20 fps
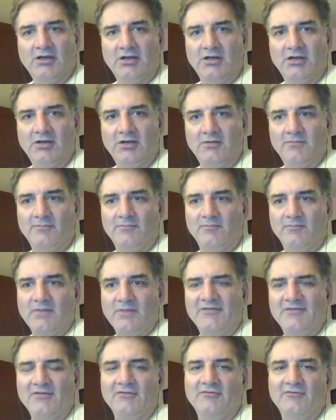
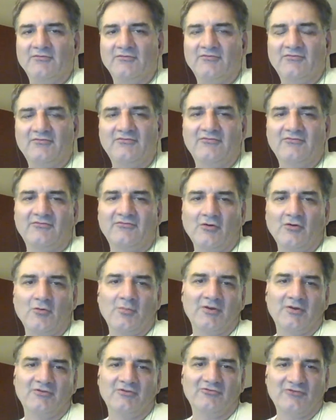I think there's
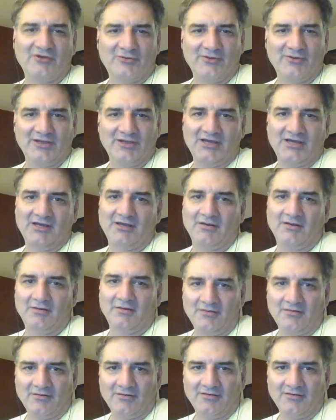so much going
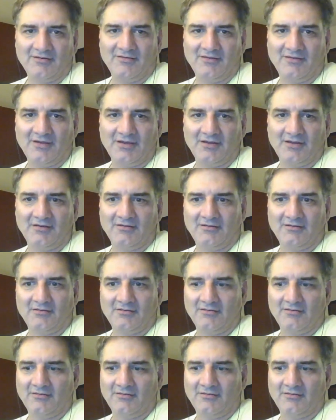on that